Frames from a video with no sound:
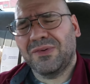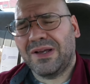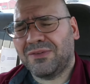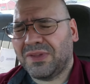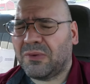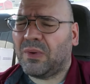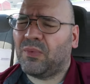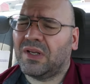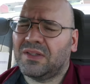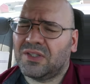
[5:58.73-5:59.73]
I don't think we
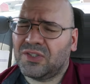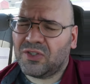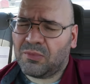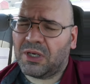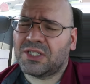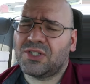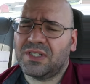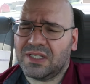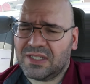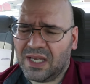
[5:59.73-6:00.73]
went into too much
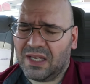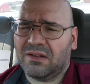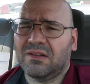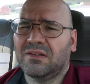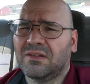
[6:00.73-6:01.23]
detail.